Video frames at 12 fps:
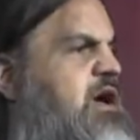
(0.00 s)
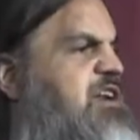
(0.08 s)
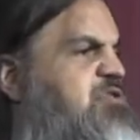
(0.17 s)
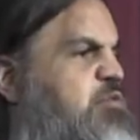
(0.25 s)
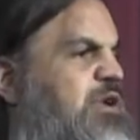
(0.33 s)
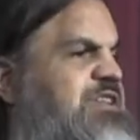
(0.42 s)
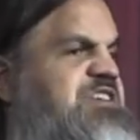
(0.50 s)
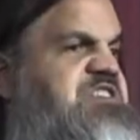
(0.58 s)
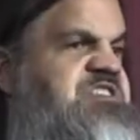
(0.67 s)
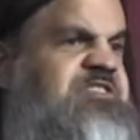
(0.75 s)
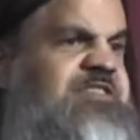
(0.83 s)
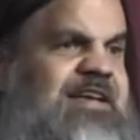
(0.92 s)
as well
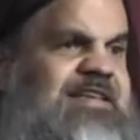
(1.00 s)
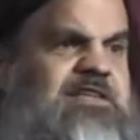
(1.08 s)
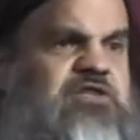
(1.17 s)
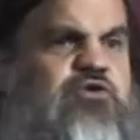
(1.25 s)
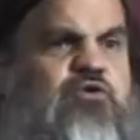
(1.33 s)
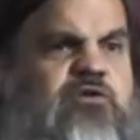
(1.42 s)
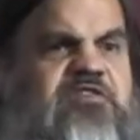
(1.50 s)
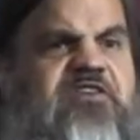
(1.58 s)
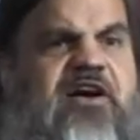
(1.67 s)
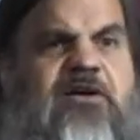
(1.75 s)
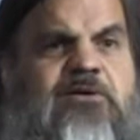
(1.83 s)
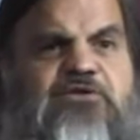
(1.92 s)
as slightly towards
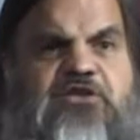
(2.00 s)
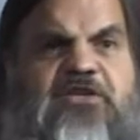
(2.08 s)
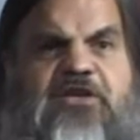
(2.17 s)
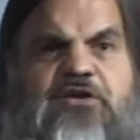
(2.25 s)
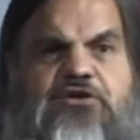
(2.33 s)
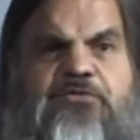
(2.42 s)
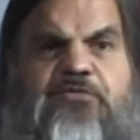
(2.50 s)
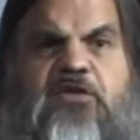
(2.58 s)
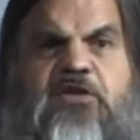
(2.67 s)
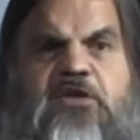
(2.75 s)
higher education.